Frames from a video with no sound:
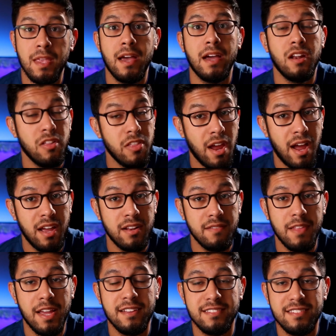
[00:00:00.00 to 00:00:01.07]
Another item
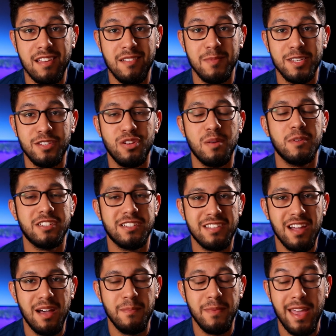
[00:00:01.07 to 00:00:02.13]
that has saved me so much
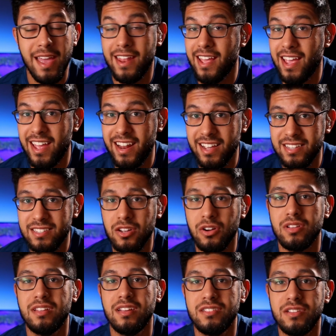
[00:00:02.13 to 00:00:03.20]
time and headaches are
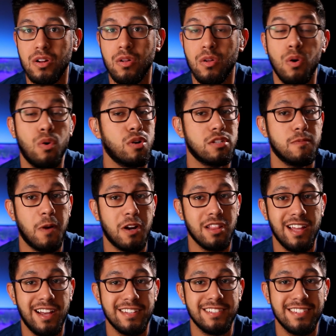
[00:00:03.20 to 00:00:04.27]
digital or smart
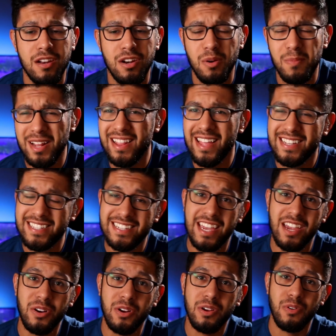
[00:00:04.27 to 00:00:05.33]
locks. Nobody likes
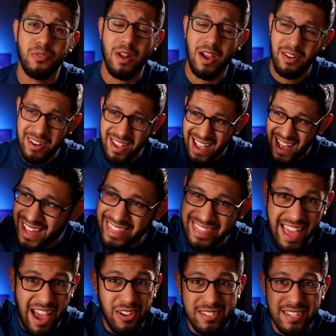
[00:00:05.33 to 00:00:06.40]
carrying around
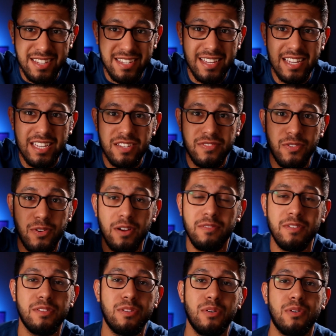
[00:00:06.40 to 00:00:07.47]
1,000 keys for
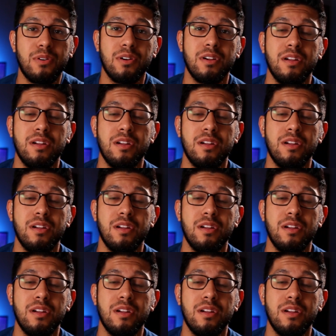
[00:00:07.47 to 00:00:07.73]
every door